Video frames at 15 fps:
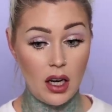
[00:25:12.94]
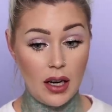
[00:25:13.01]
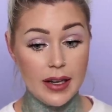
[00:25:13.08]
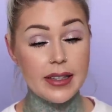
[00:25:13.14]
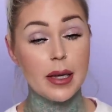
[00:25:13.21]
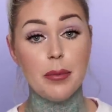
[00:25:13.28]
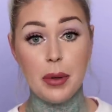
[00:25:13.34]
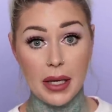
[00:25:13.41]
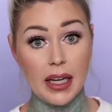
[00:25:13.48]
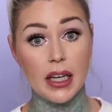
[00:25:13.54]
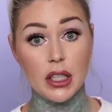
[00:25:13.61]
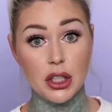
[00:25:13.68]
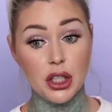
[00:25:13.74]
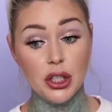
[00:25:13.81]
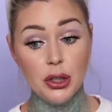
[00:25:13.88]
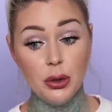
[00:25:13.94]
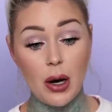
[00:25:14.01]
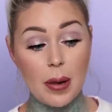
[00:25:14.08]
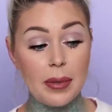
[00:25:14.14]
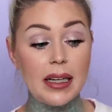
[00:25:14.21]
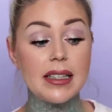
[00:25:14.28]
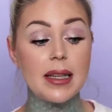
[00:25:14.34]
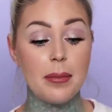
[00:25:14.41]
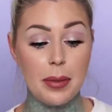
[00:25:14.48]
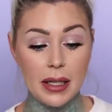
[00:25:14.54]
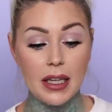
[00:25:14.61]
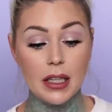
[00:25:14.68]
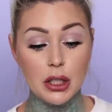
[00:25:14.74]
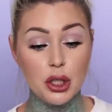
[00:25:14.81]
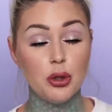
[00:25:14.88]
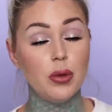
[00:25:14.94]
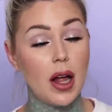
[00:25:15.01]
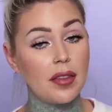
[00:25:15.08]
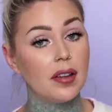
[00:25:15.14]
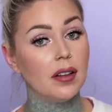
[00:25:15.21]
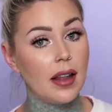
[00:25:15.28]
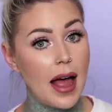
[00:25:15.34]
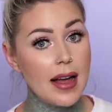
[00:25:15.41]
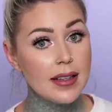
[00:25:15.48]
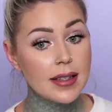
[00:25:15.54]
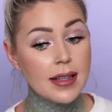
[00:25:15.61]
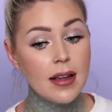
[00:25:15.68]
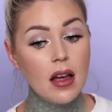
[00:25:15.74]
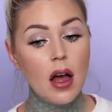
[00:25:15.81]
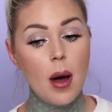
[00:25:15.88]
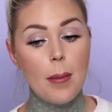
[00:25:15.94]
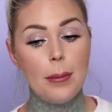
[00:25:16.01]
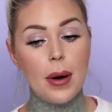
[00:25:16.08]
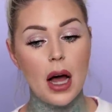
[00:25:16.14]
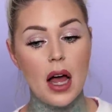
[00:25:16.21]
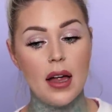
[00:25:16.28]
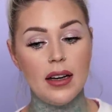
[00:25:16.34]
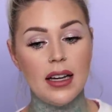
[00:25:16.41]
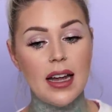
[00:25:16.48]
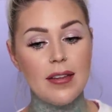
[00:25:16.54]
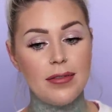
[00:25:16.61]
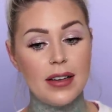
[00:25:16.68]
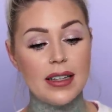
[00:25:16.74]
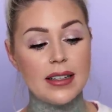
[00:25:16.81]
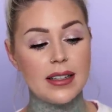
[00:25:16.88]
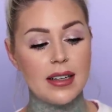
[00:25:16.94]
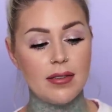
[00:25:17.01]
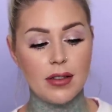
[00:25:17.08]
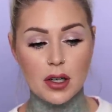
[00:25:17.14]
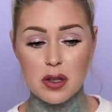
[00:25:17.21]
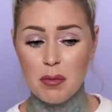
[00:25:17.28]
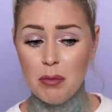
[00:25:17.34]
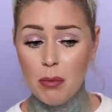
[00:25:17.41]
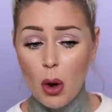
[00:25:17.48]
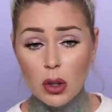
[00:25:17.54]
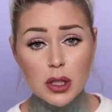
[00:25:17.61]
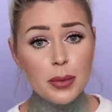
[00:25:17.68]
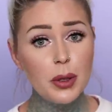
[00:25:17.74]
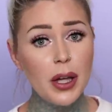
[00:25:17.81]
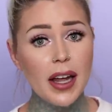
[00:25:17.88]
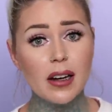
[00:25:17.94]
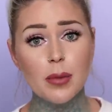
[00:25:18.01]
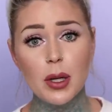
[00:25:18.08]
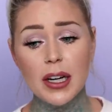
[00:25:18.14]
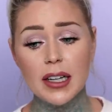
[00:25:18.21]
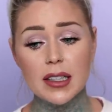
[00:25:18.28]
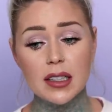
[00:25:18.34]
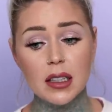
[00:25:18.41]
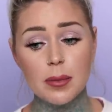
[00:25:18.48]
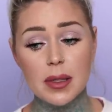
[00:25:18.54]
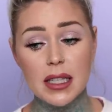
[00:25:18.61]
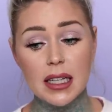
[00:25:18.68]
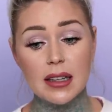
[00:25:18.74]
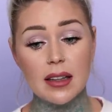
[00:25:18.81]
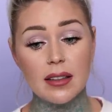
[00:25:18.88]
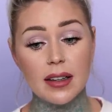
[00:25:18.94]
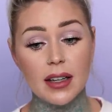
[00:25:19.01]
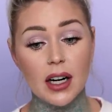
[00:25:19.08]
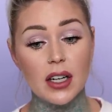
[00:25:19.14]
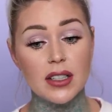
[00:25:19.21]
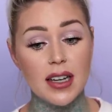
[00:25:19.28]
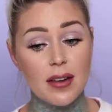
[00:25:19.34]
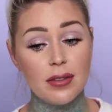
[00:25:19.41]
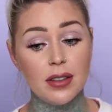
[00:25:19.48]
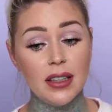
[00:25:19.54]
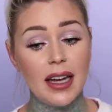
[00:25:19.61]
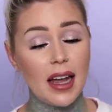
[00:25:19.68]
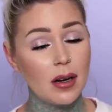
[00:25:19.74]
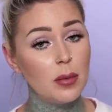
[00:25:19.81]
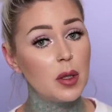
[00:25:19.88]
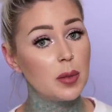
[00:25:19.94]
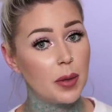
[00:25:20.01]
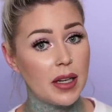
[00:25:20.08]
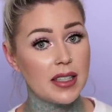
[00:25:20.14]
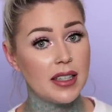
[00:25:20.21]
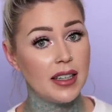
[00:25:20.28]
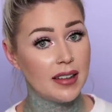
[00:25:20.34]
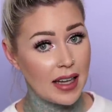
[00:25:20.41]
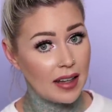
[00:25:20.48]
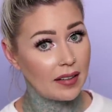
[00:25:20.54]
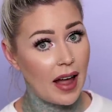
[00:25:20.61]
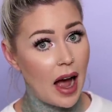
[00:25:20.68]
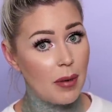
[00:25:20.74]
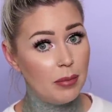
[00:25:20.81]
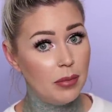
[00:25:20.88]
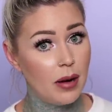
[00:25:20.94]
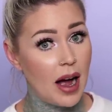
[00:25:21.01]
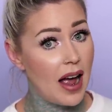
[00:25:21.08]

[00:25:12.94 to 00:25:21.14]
it's a big issue. I mean, it's a big issue nonetheless, but if there's multiple animal hairs in lipstick, then there are definitely animals present in that lab.